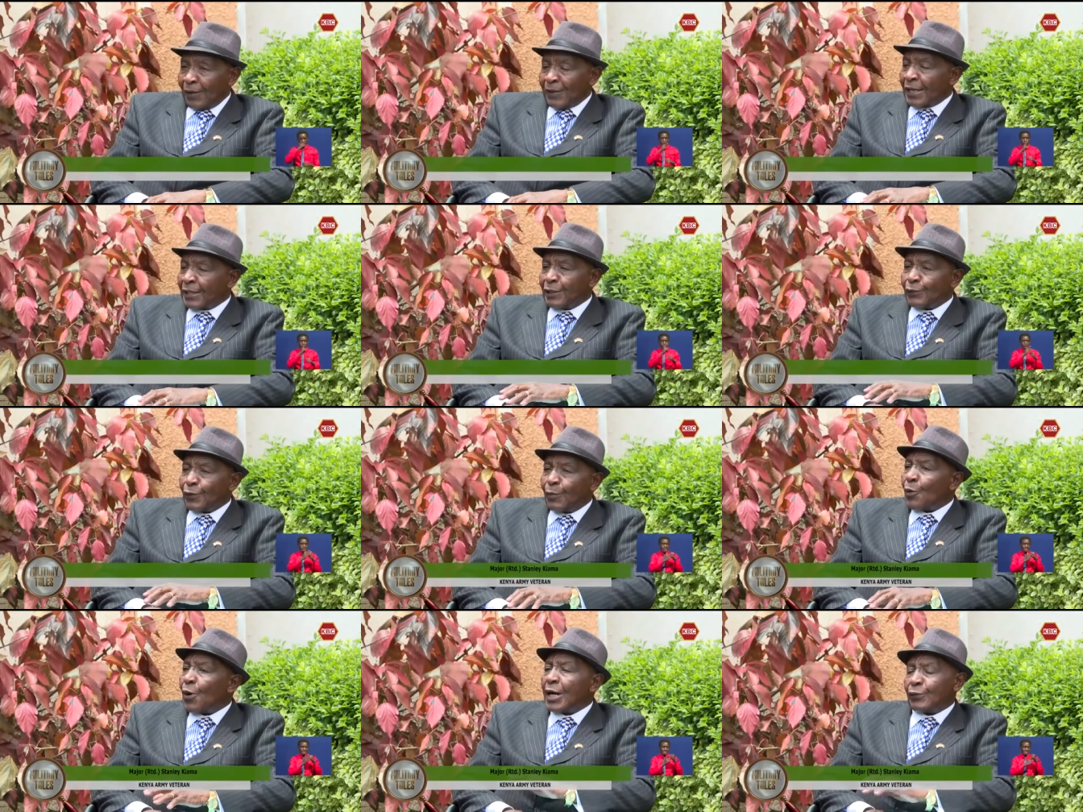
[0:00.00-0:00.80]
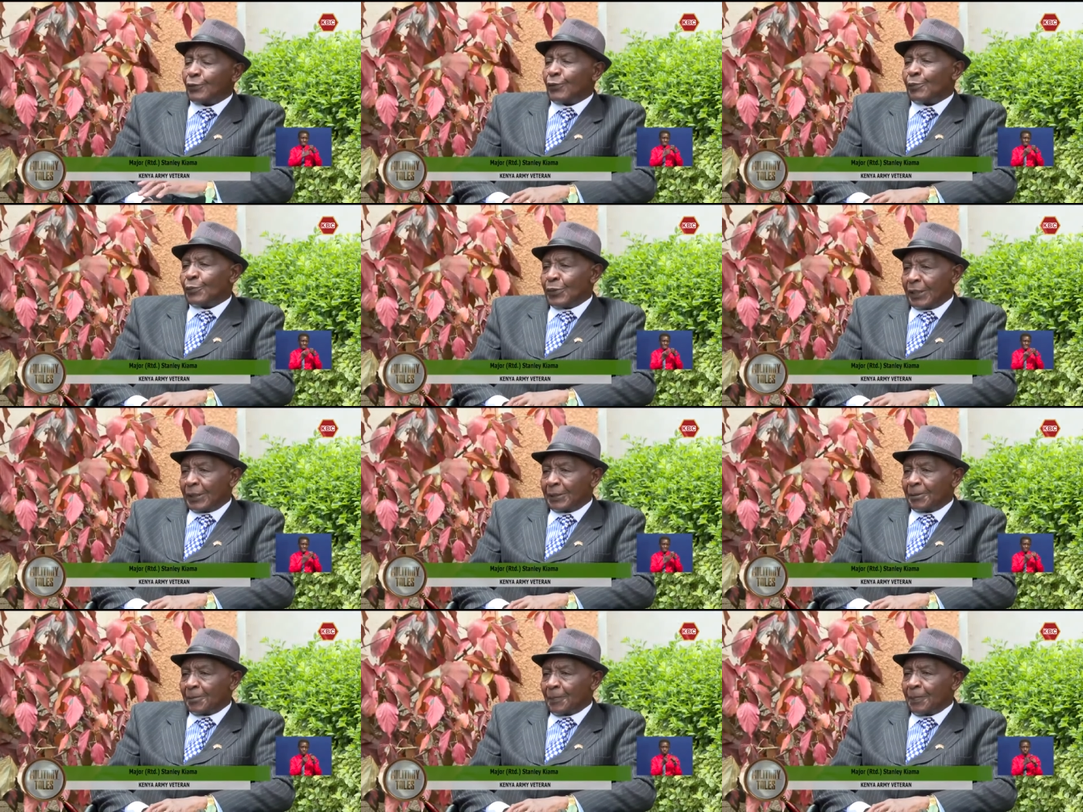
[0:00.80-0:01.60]
That is from one to form
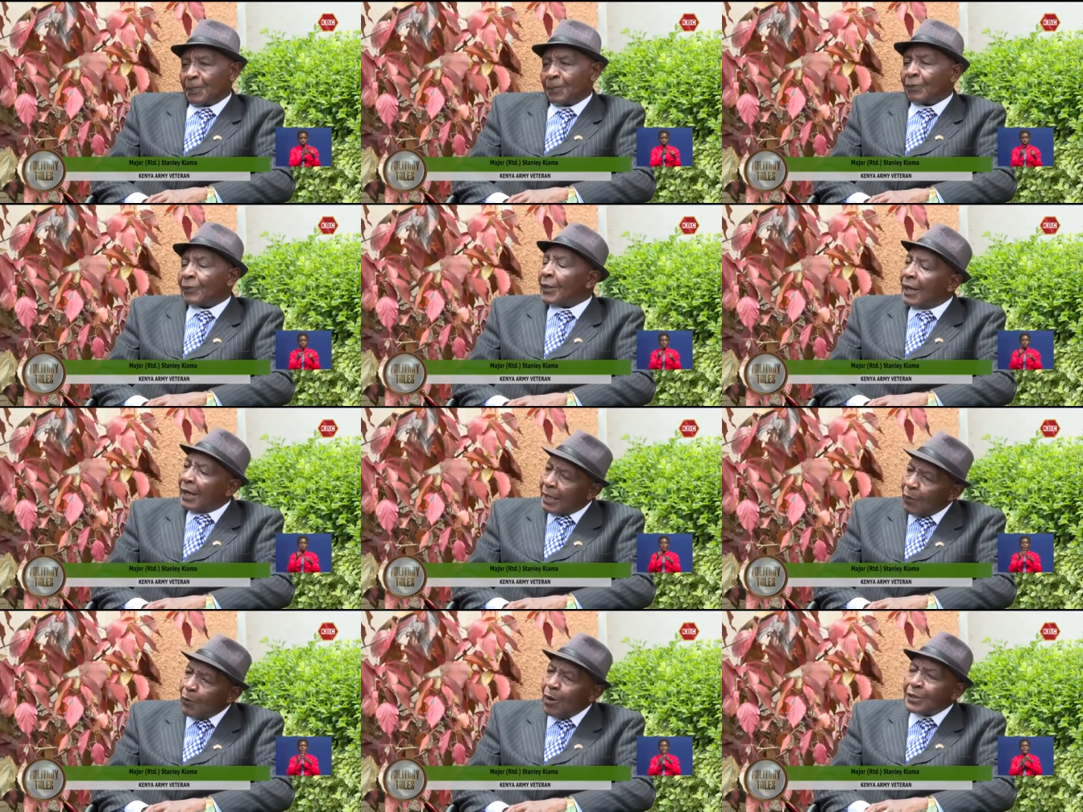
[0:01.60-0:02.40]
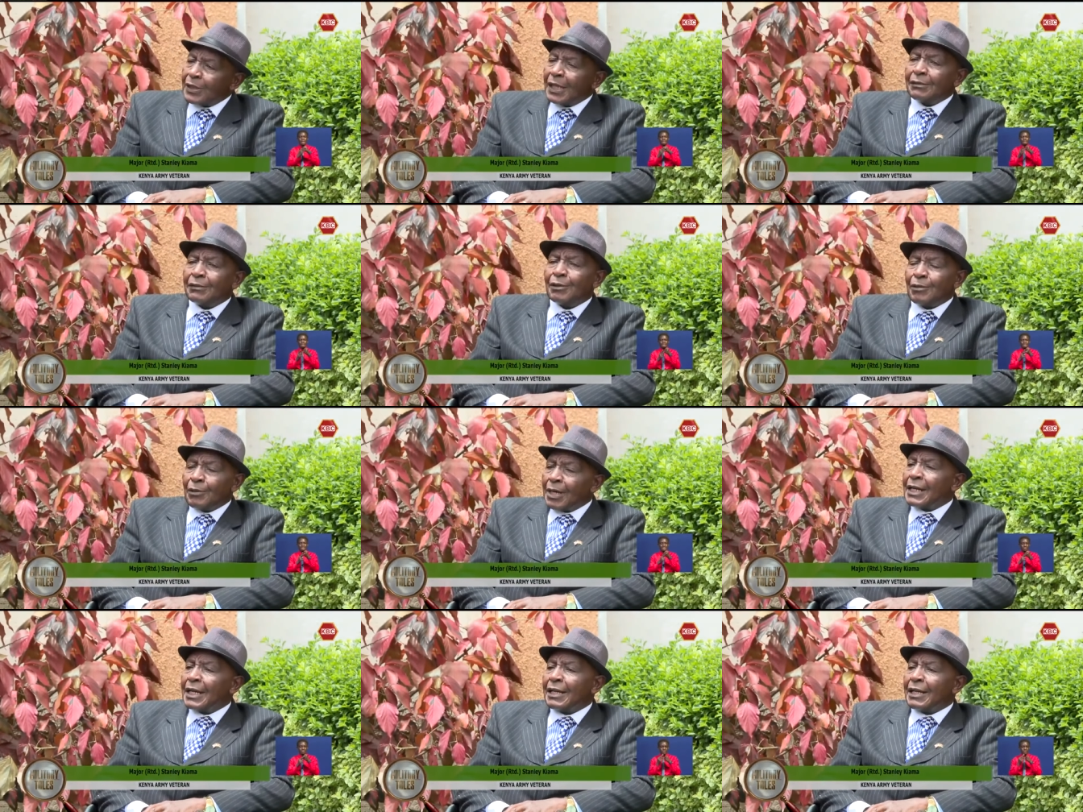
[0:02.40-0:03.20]
six. And I wanted,
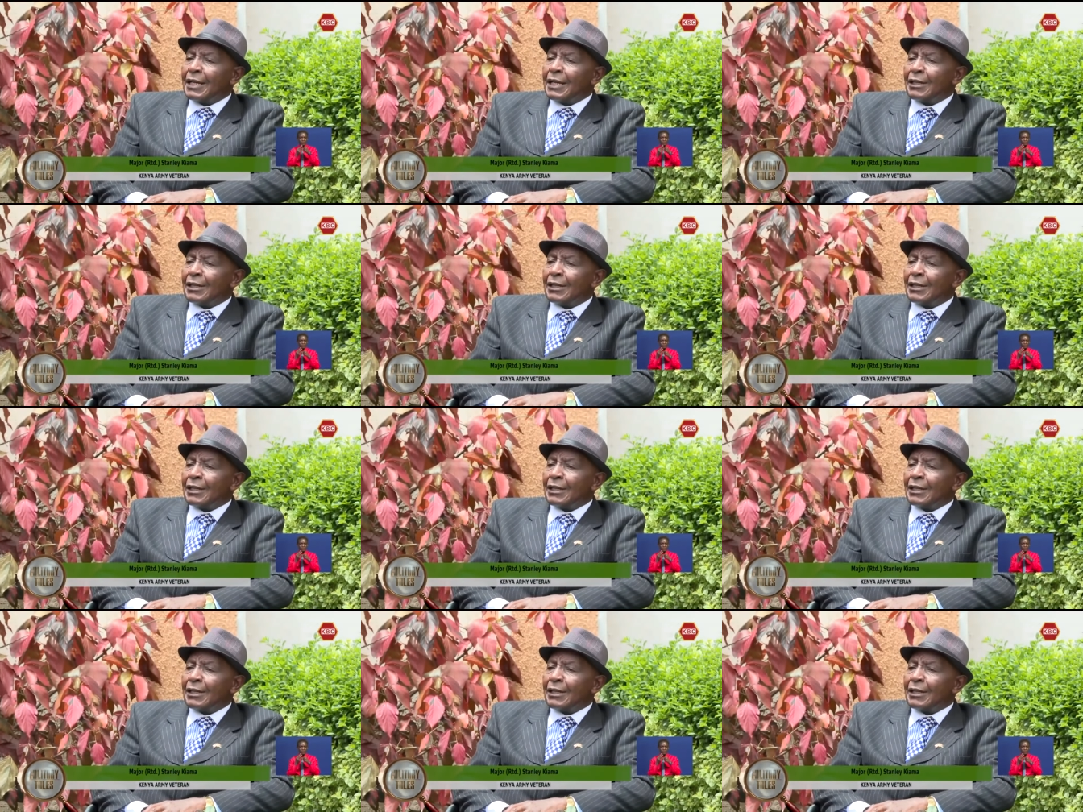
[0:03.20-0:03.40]
really,